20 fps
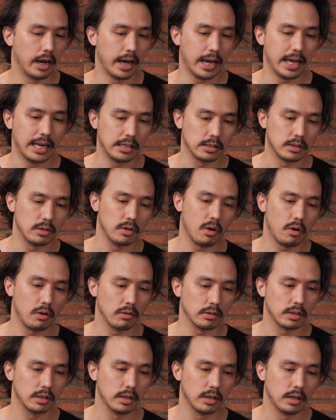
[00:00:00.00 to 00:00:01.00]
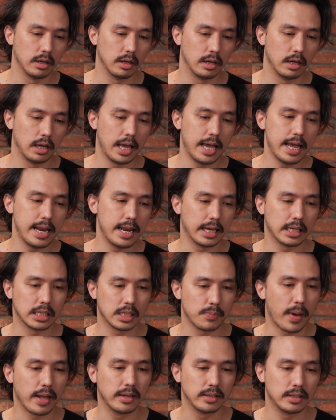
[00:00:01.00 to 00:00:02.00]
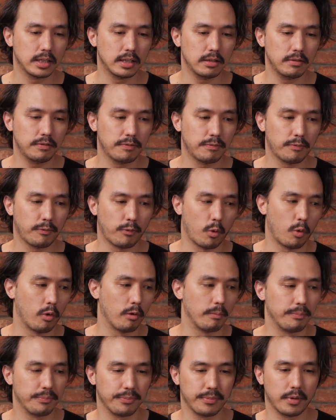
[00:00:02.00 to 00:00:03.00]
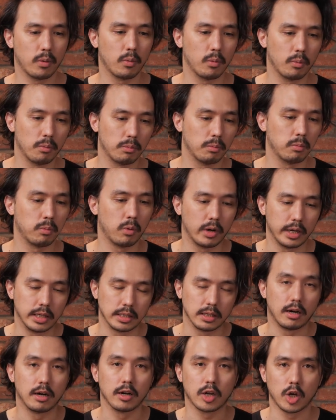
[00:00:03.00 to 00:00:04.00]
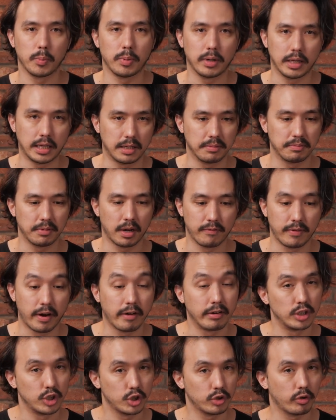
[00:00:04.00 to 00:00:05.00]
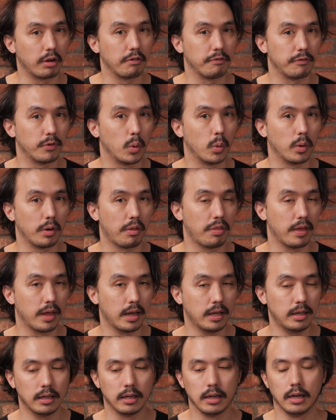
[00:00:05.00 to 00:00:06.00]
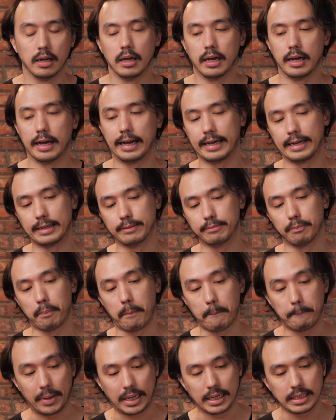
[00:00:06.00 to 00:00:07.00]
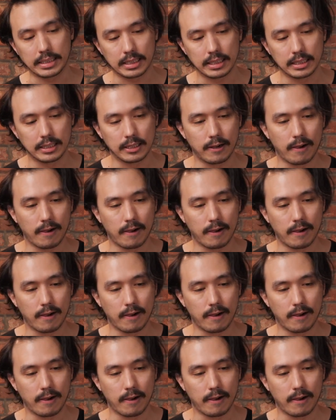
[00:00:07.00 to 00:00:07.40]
It is not inexpensive for what is arguably a very straightforward thing, but